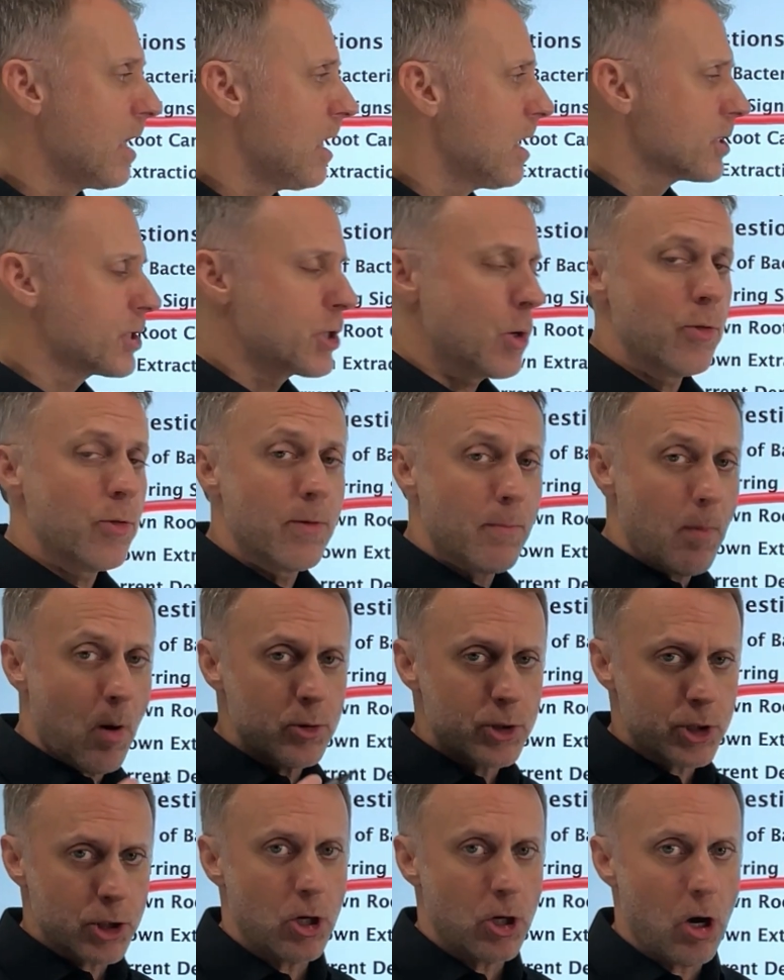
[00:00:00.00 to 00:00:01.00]
So the
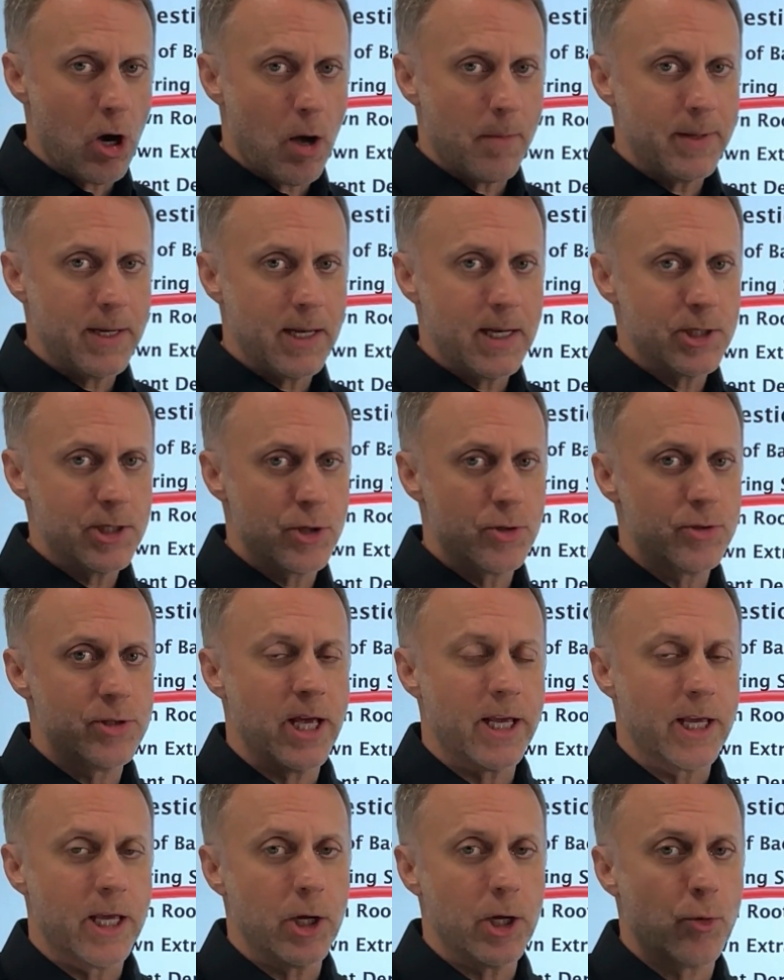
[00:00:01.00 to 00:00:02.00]
most common issues
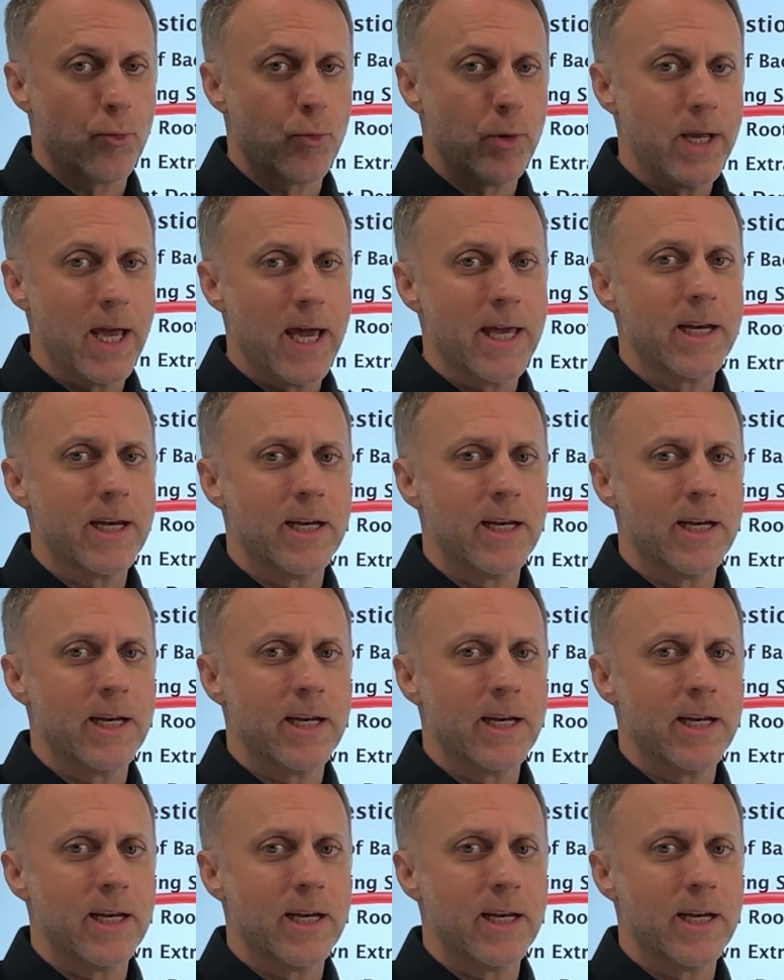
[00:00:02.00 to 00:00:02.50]
that can create